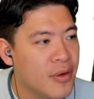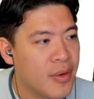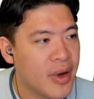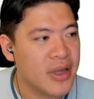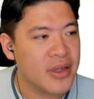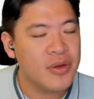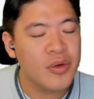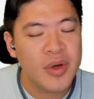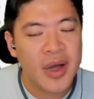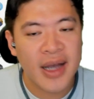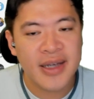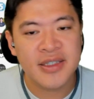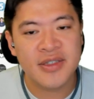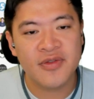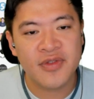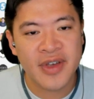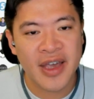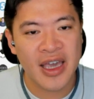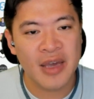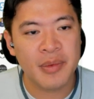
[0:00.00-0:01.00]
right? You
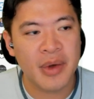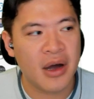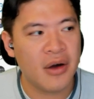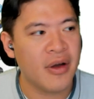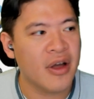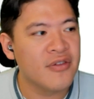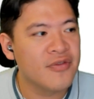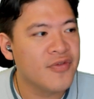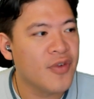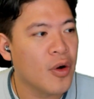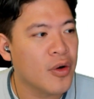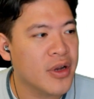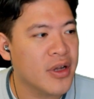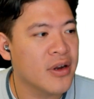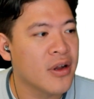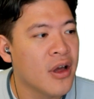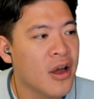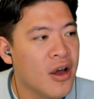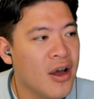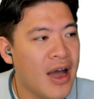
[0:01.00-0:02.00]
guys came out and
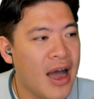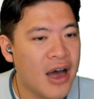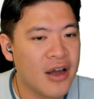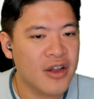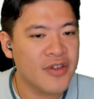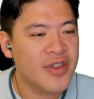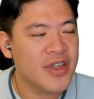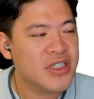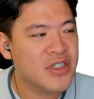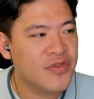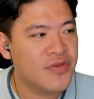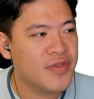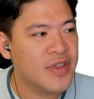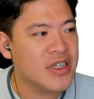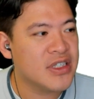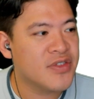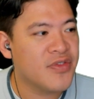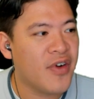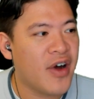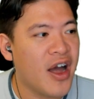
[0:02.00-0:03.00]
voted. Out of
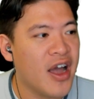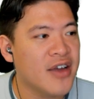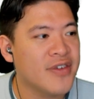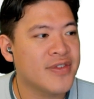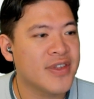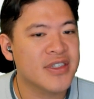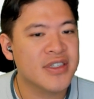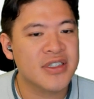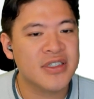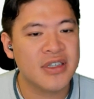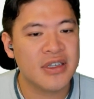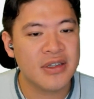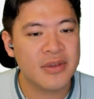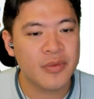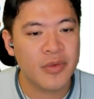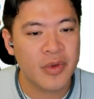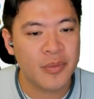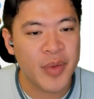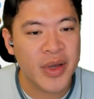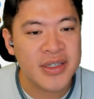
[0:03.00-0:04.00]
these 5, this is
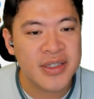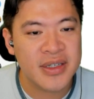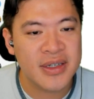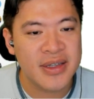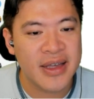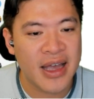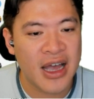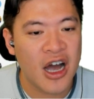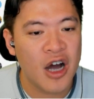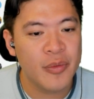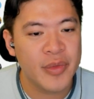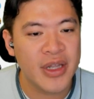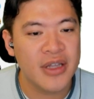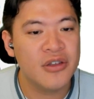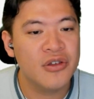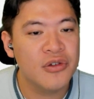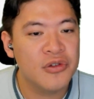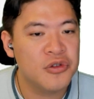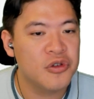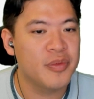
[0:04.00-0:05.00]
basically how
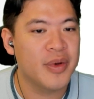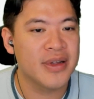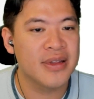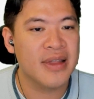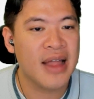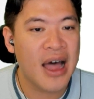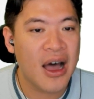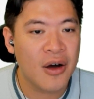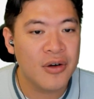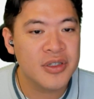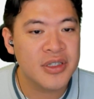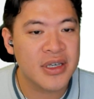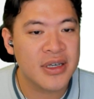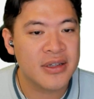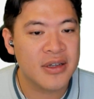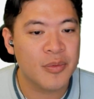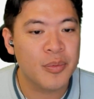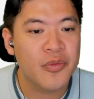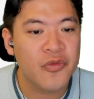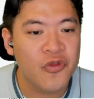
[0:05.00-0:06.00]
many YouTube allows
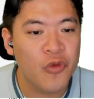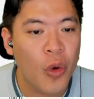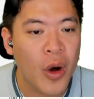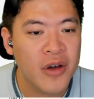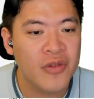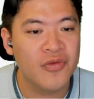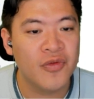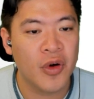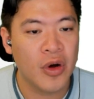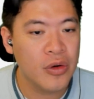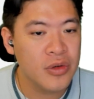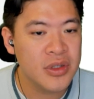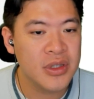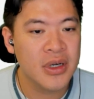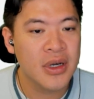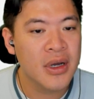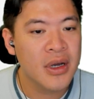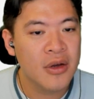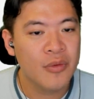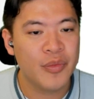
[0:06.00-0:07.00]
in one
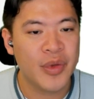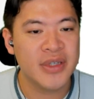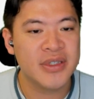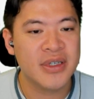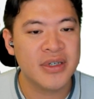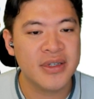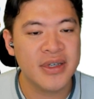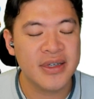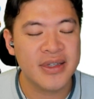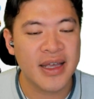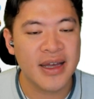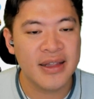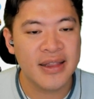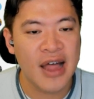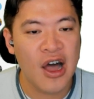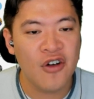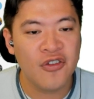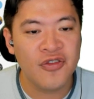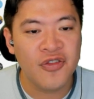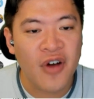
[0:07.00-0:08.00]
vote. Basically, they
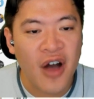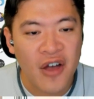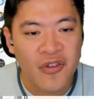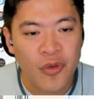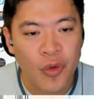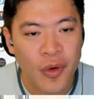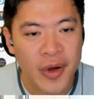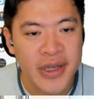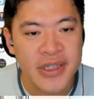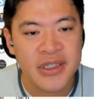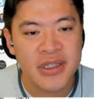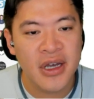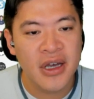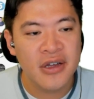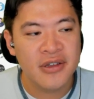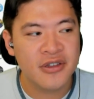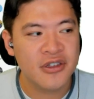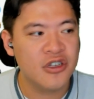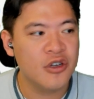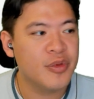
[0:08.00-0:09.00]
allow 5 coins
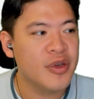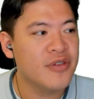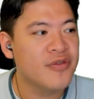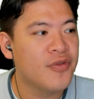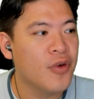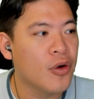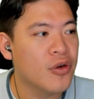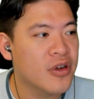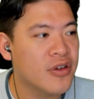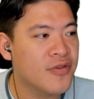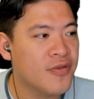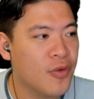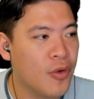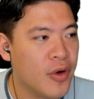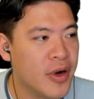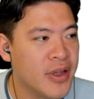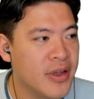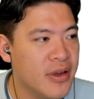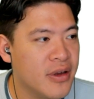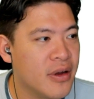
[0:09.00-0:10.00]
to be voted
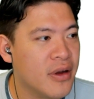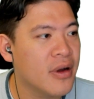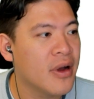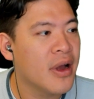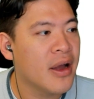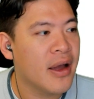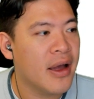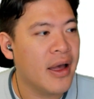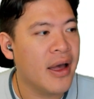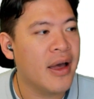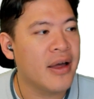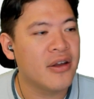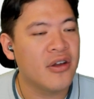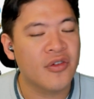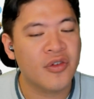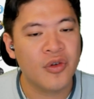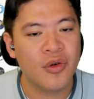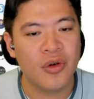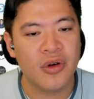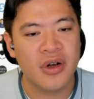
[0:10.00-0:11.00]
for here. And
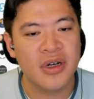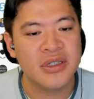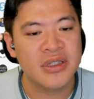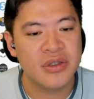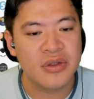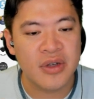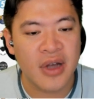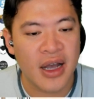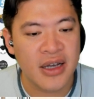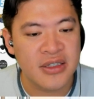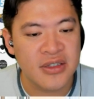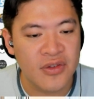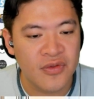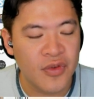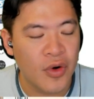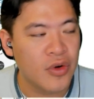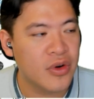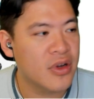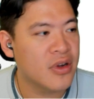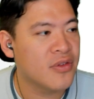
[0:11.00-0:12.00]
of course, you guys
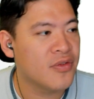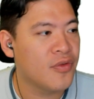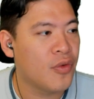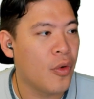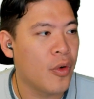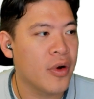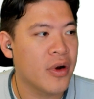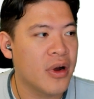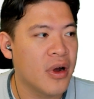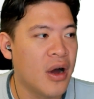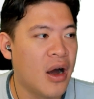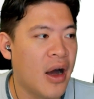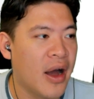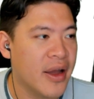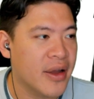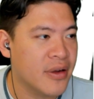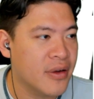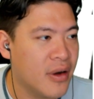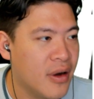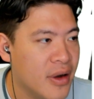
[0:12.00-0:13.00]
voted for
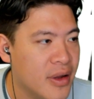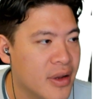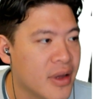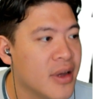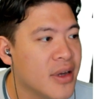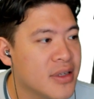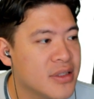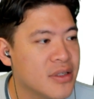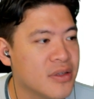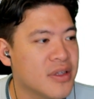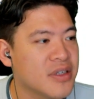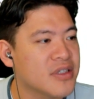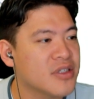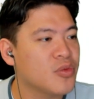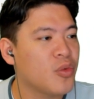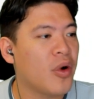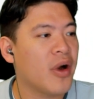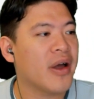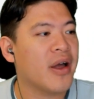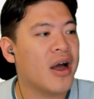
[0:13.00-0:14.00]
Icon. So this
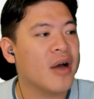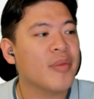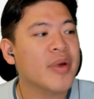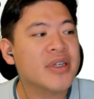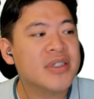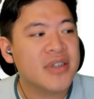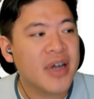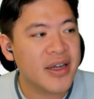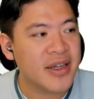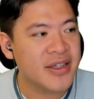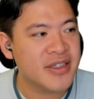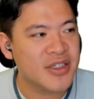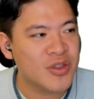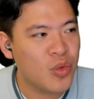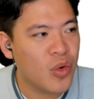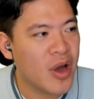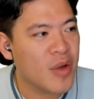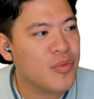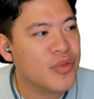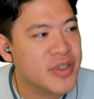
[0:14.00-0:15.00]
is why I'm excited. This
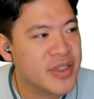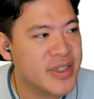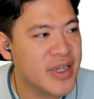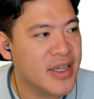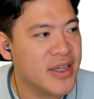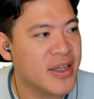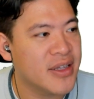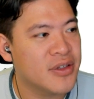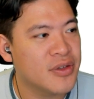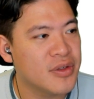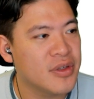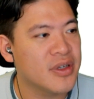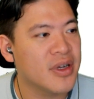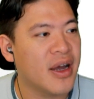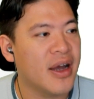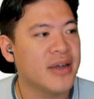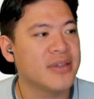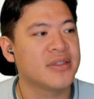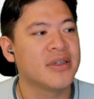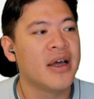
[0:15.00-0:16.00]
is why I'm presenting it to you
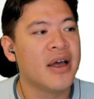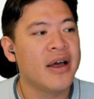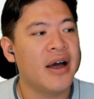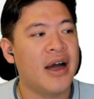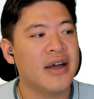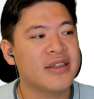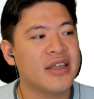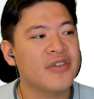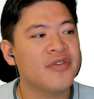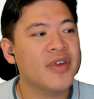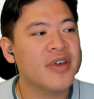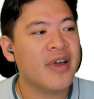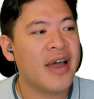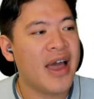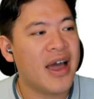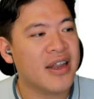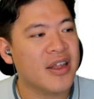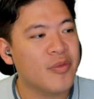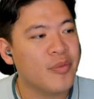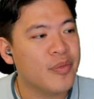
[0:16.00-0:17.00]
guys. I definitely
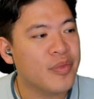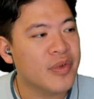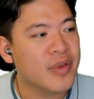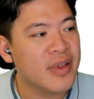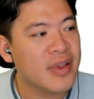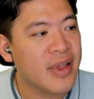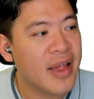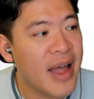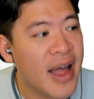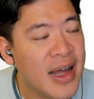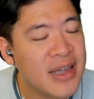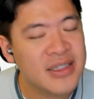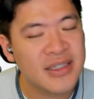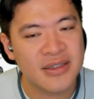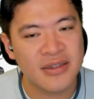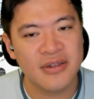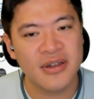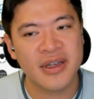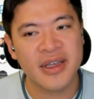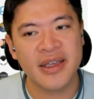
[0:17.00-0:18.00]
had a
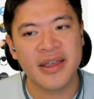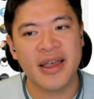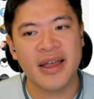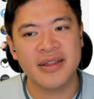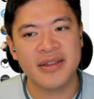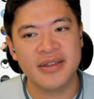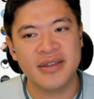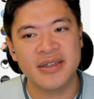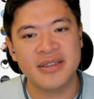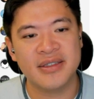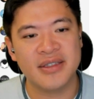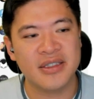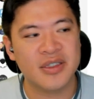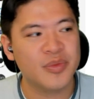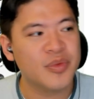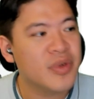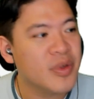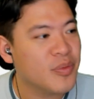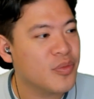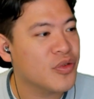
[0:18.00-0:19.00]
blast looking at this. It's
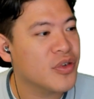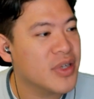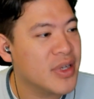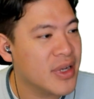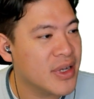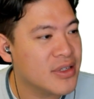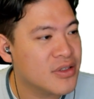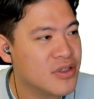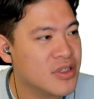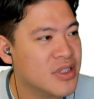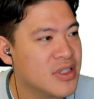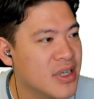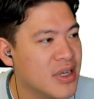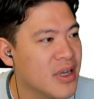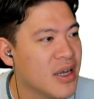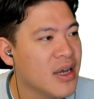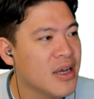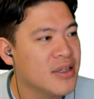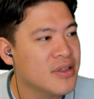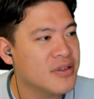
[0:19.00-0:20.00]
been pretty
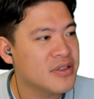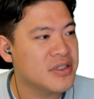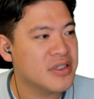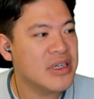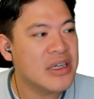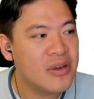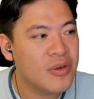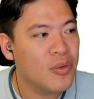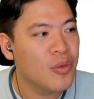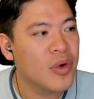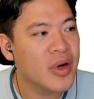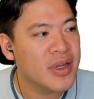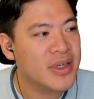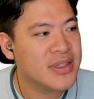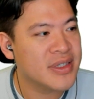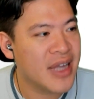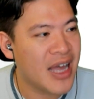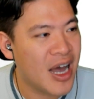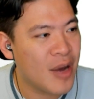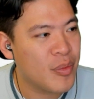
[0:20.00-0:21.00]
interesting to see what
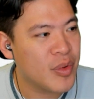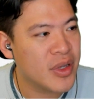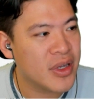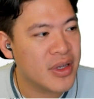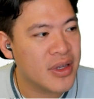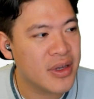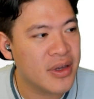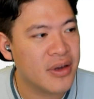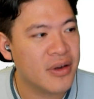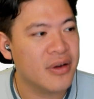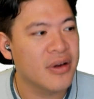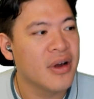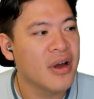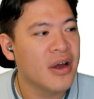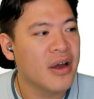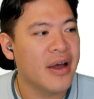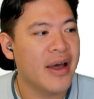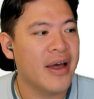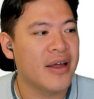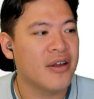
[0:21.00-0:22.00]
is happening here.
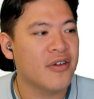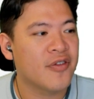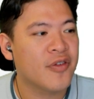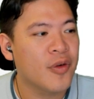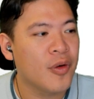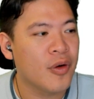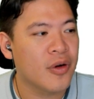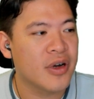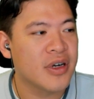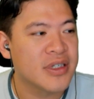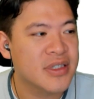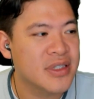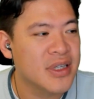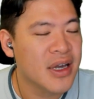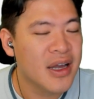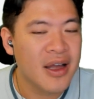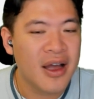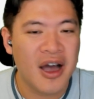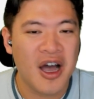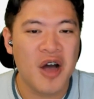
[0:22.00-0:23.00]
And of course,
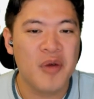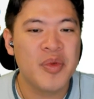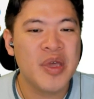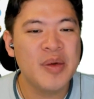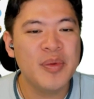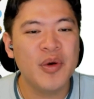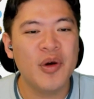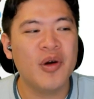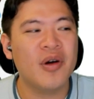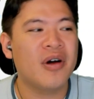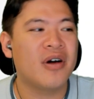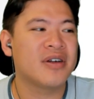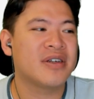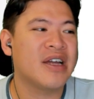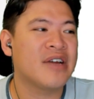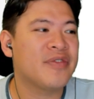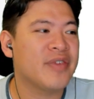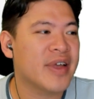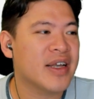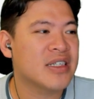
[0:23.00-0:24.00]
people are
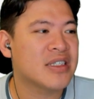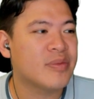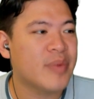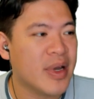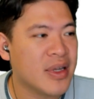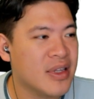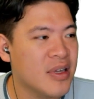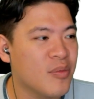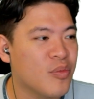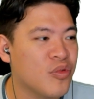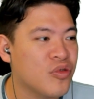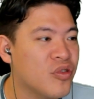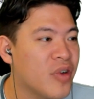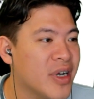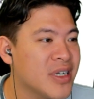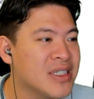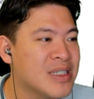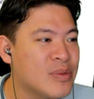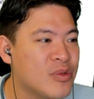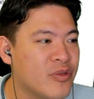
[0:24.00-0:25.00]
definitely expecting
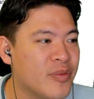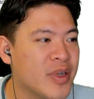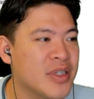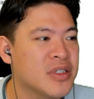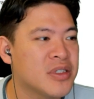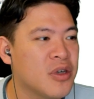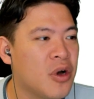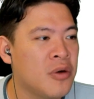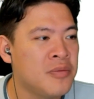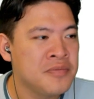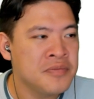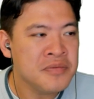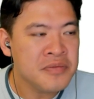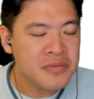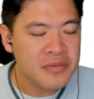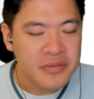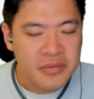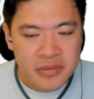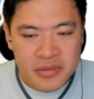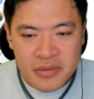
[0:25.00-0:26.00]
price movement. So
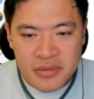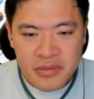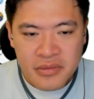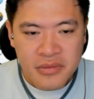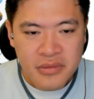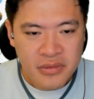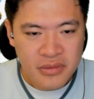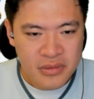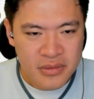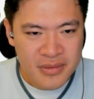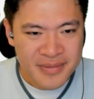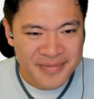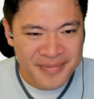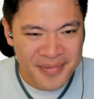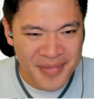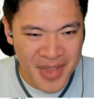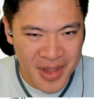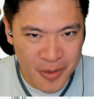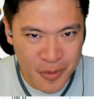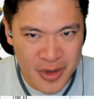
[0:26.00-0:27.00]

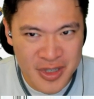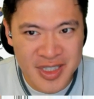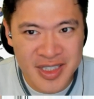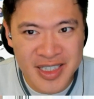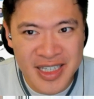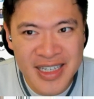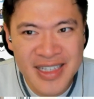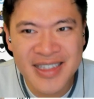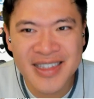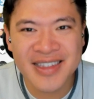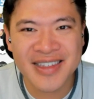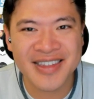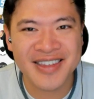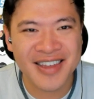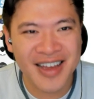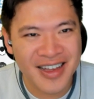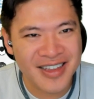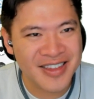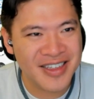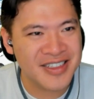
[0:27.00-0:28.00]
we've seen
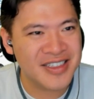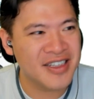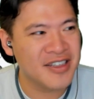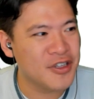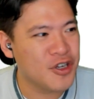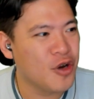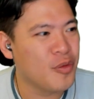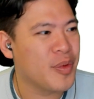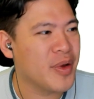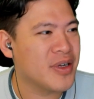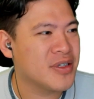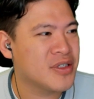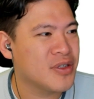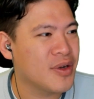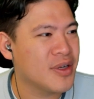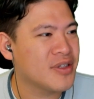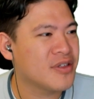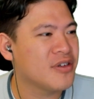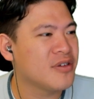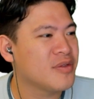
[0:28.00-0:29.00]
this a little bit.
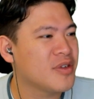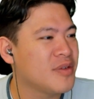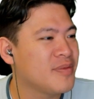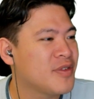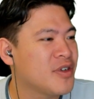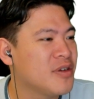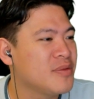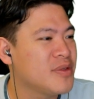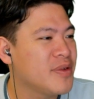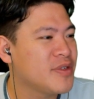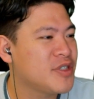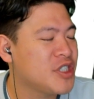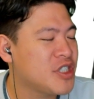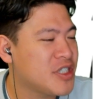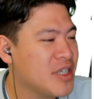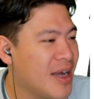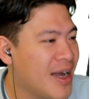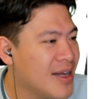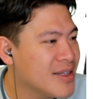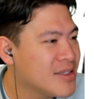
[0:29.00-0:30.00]
So in terms of
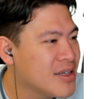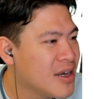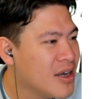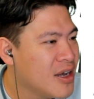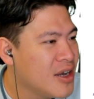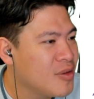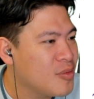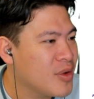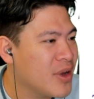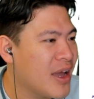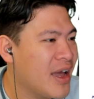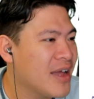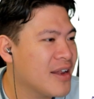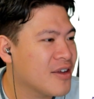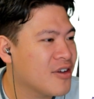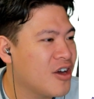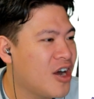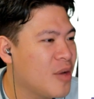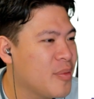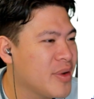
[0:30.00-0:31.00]
chat, we had
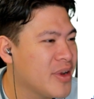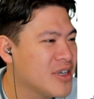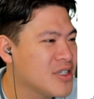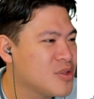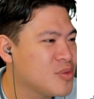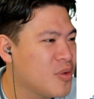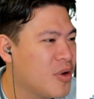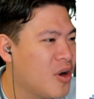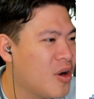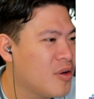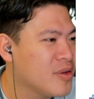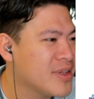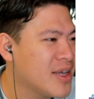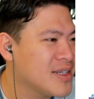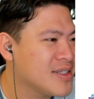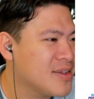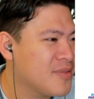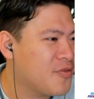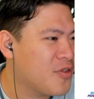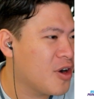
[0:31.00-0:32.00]
a comment as well.
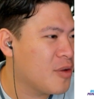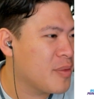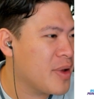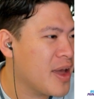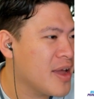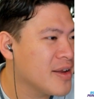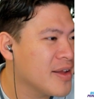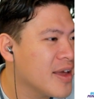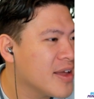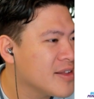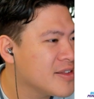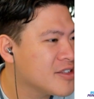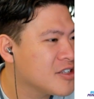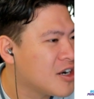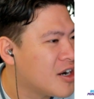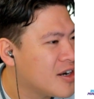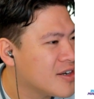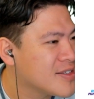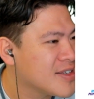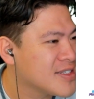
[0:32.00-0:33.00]
That's from NN
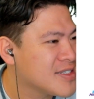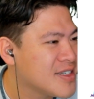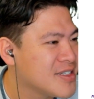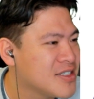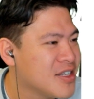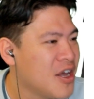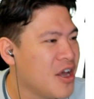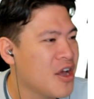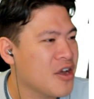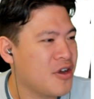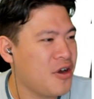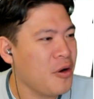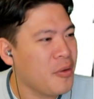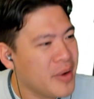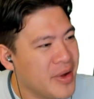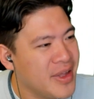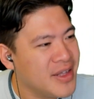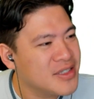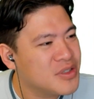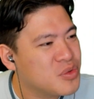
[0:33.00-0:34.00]
Ton that says,
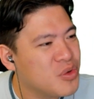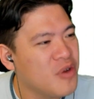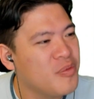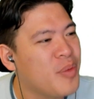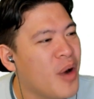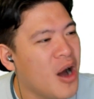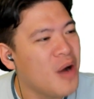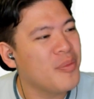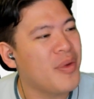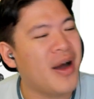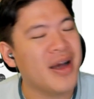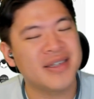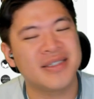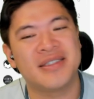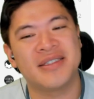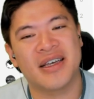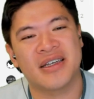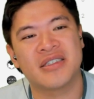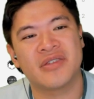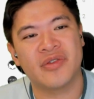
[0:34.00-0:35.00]
Koreans will pump
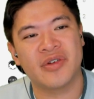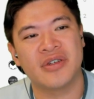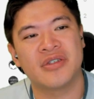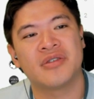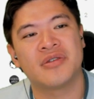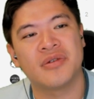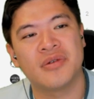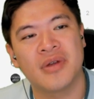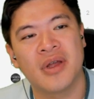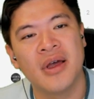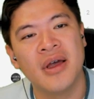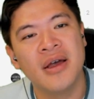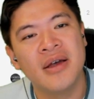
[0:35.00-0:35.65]
ICX very soon.